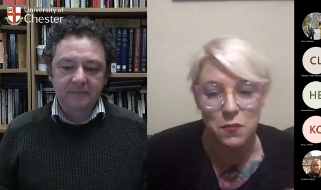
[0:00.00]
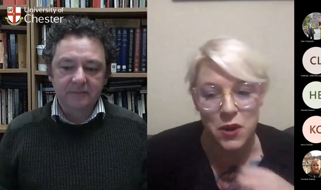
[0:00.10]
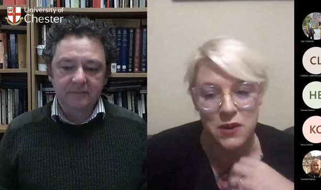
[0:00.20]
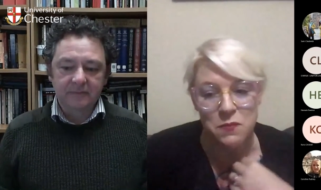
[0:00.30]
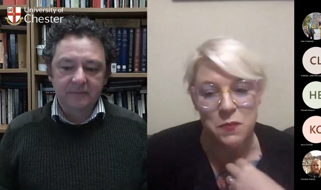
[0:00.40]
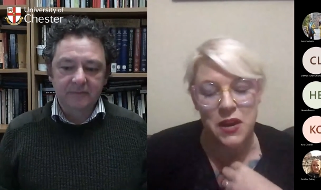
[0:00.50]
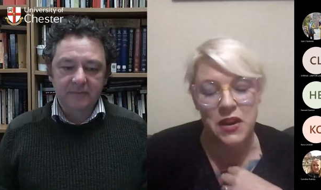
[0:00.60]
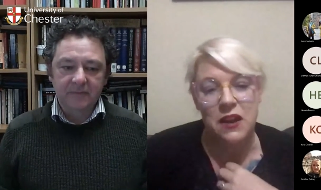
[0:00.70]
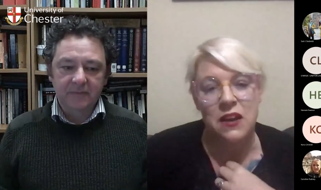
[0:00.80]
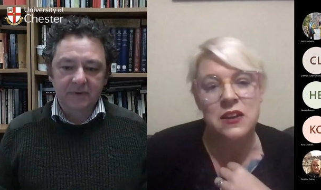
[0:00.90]
Speaker 1: their bread and
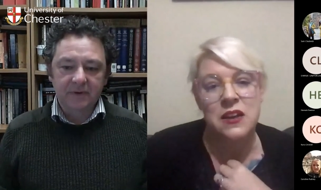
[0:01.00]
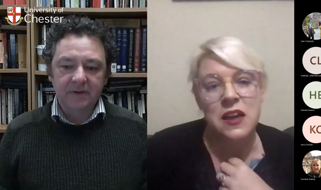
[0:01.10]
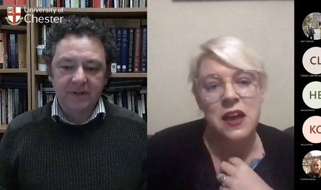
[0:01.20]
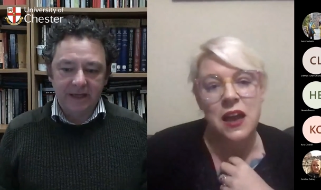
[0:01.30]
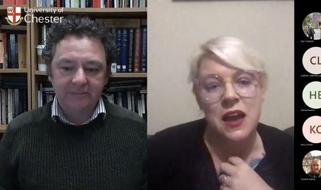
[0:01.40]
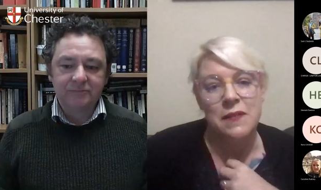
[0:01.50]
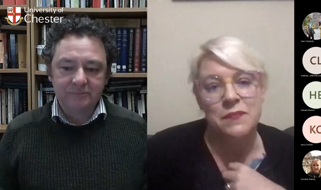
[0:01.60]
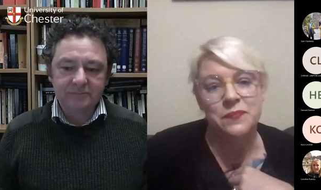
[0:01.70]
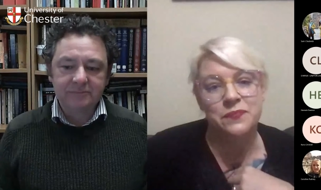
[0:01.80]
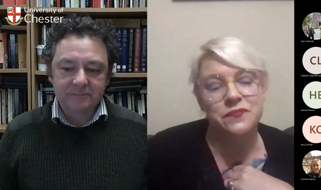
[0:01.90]
butter. Yeah.
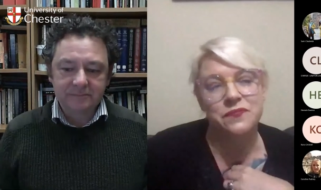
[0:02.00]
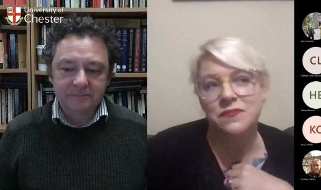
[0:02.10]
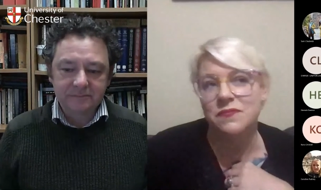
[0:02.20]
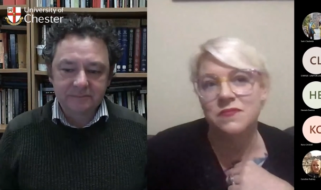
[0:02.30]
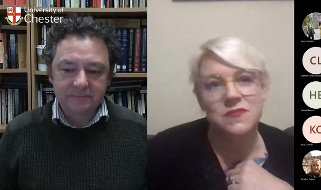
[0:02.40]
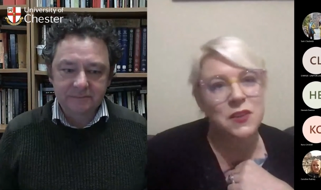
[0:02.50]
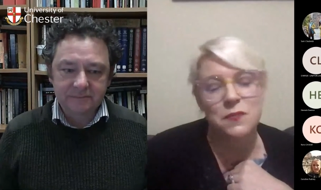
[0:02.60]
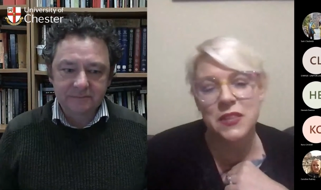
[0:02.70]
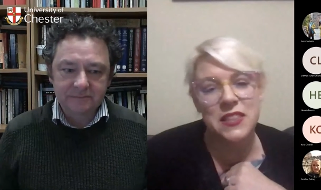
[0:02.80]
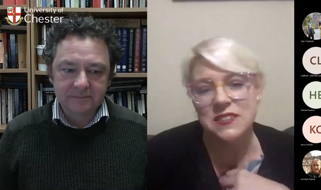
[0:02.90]
Um,
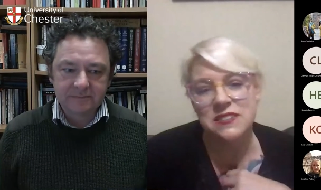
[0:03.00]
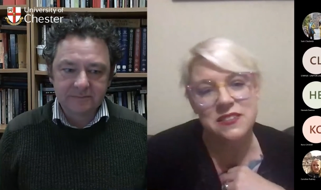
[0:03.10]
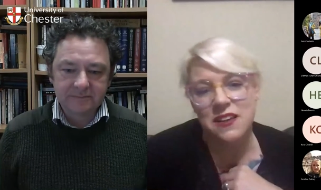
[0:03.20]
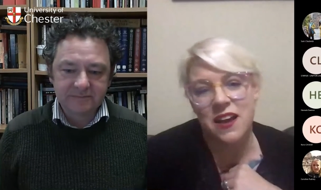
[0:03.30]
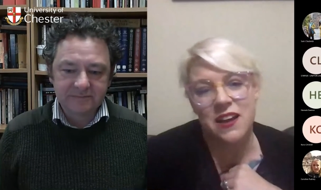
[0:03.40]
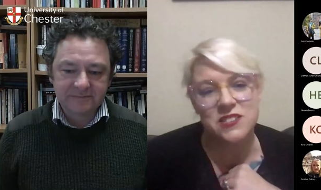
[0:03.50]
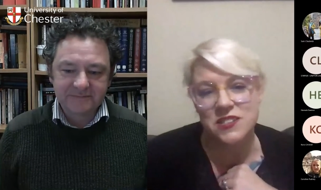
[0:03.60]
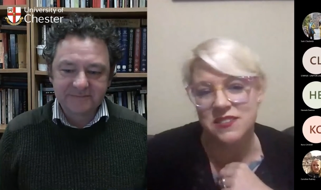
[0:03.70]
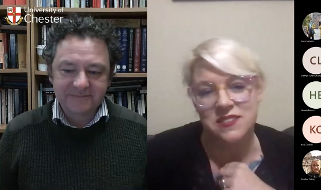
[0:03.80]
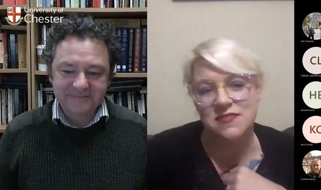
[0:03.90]
but that's I
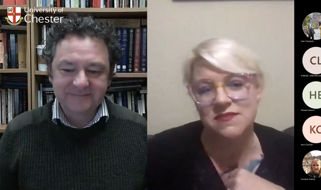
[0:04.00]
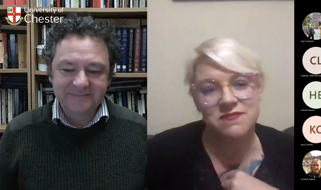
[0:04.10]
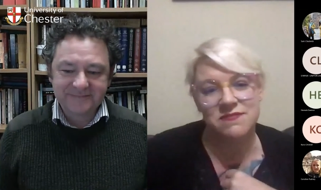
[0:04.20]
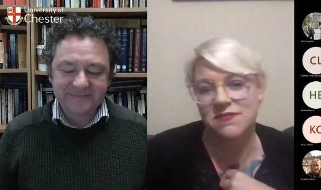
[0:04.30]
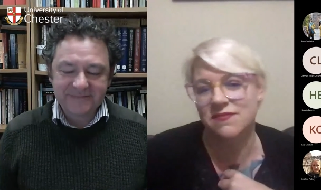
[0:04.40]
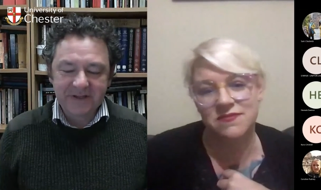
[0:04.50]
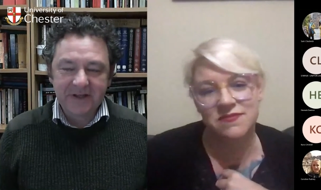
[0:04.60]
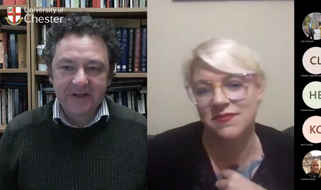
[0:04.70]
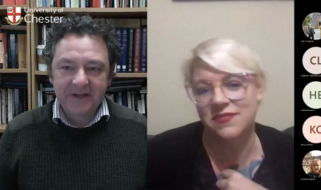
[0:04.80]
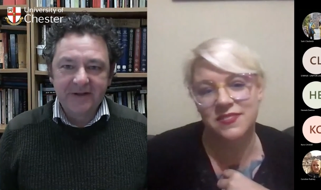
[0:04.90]
just,
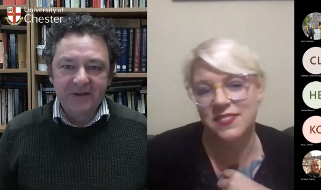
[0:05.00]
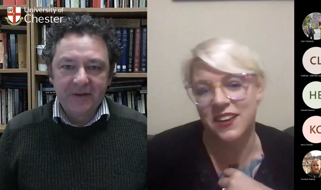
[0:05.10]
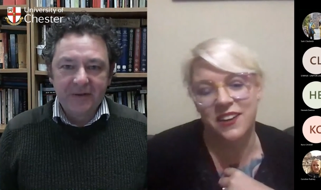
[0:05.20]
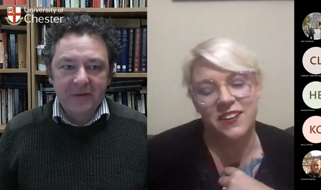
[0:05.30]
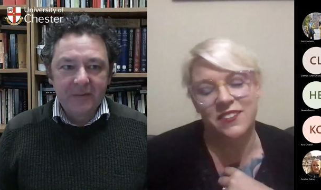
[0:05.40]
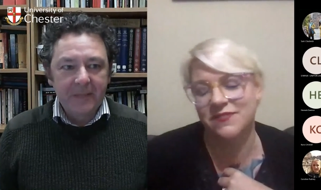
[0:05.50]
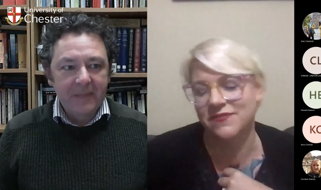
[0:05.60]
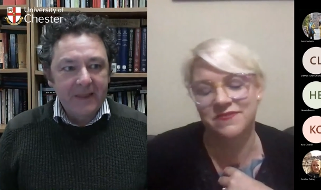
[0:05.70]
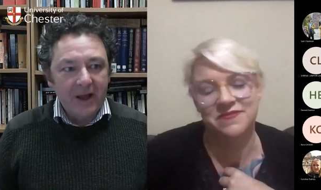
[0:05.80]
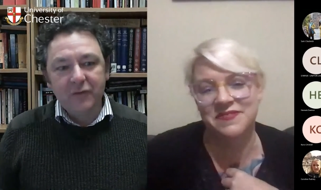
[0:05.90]
you know,
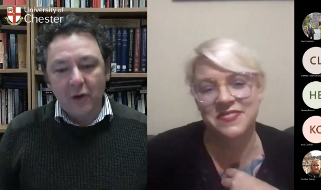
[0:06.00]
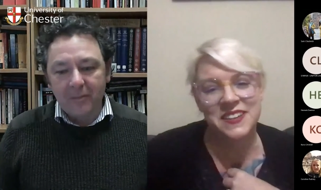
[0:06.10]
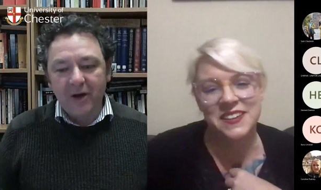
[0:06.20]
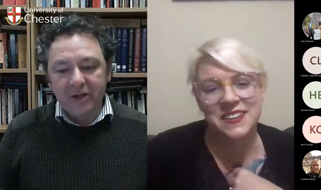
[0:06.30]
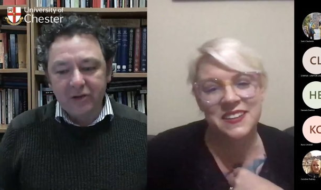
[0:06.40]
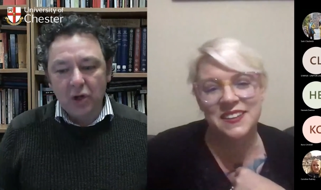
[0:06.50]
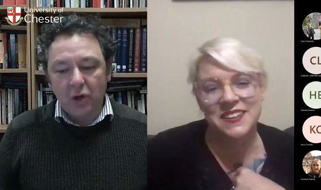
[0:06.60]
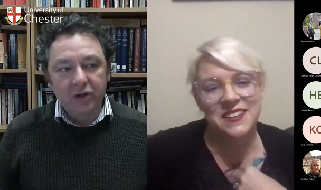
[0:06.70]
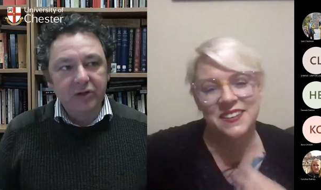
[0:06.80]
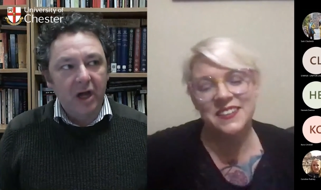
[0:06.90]
Speaker 2: I've got mine
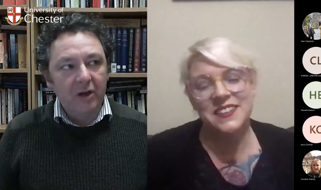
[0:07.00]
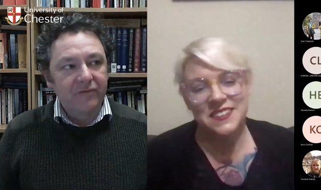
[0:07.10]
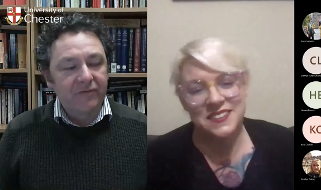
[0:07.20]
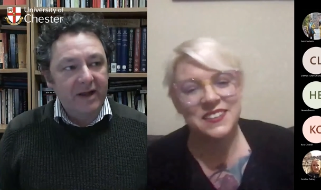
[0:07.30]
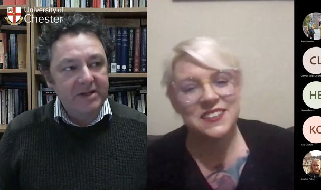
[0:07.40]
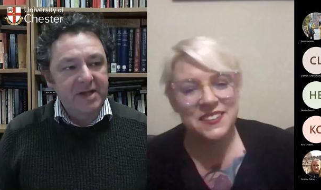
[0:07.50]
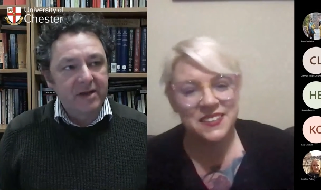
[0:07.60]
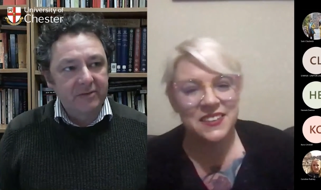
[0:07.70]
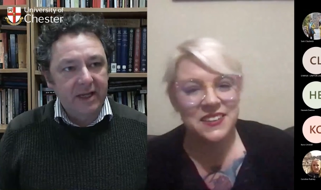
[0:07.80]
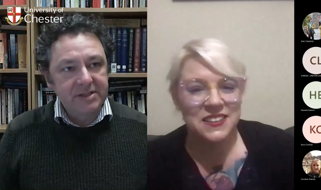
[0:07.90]
on uh, friends
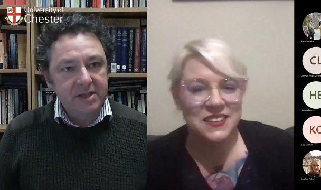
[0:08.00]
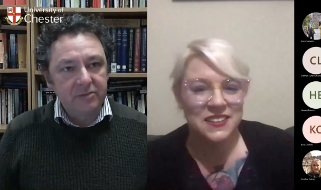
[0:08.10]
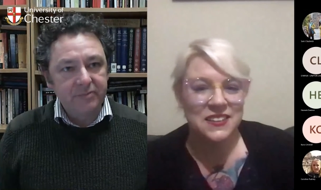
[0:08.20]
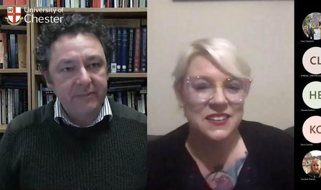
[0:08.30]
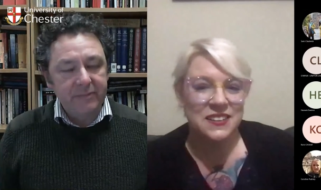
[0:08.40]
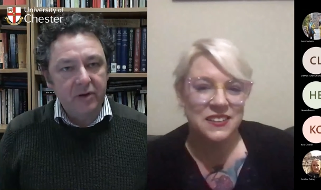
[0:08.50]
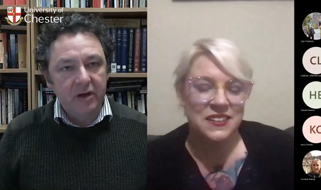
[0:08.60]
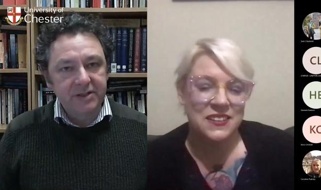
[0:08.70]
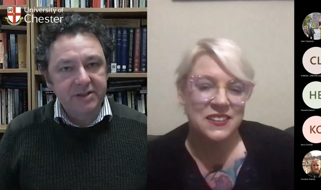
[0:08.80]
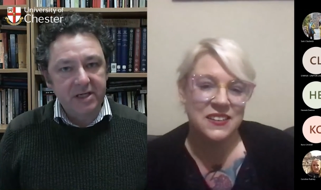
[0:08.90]
only, so people
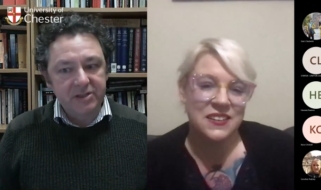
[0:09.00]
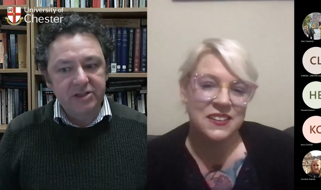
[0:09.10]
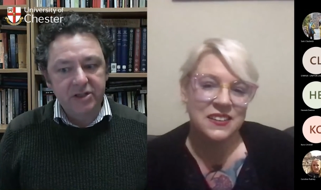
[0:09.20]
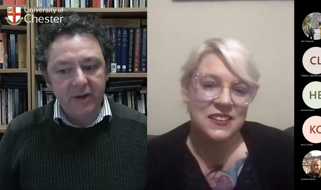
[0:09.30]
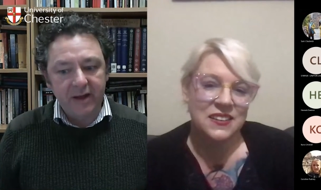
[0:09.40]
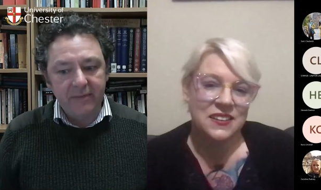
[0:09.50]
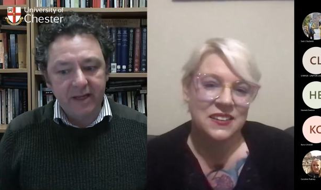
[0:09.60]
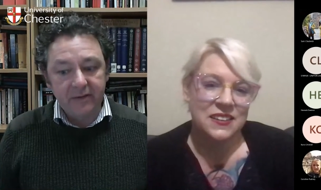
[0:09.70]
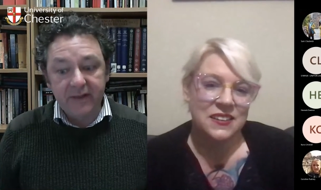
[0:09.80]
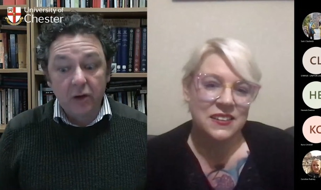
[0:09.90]
can't stitch and duet
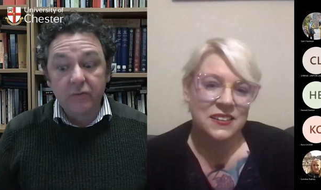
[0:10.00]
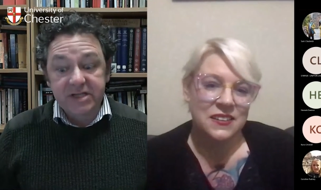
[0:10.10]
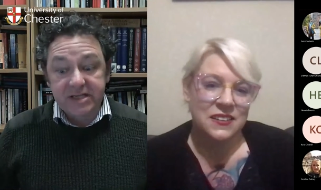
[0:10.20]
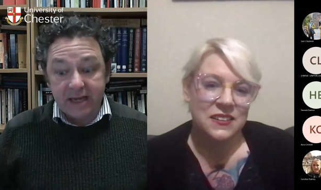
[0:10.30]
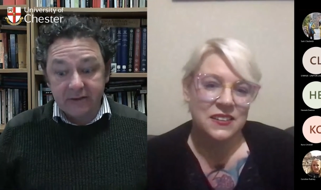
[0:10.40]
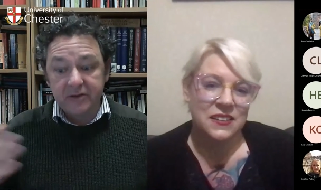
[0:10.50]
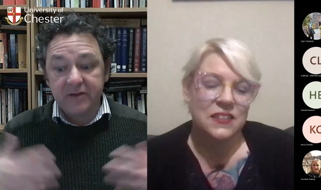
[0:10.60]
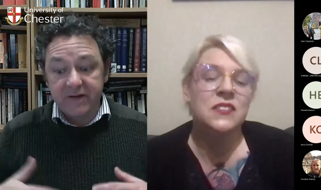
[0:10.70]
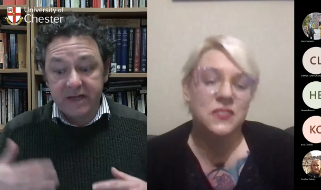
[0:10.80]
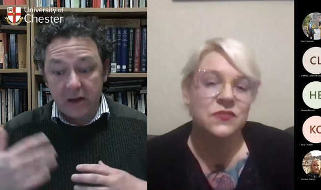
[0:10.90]
me. They can obviously download
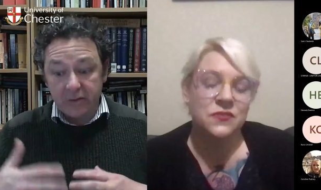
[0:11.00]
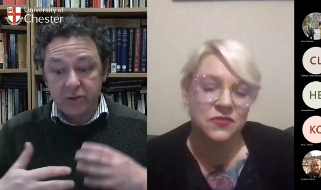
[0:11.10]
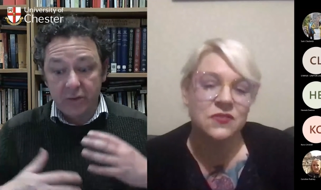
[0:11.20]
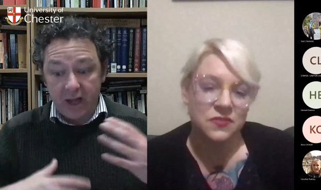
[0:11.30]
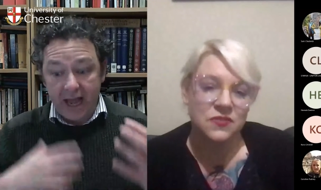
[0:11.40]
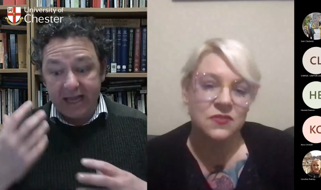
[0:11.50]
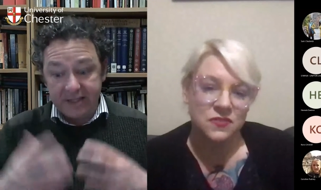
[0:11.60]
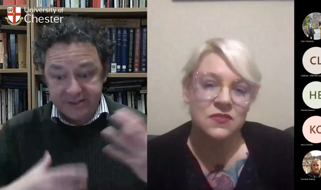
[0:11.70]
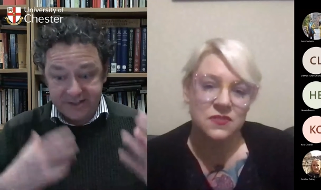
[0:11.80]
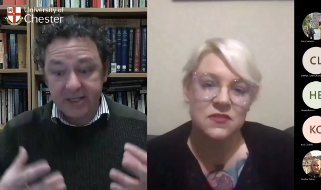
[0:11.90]
the video and do a hand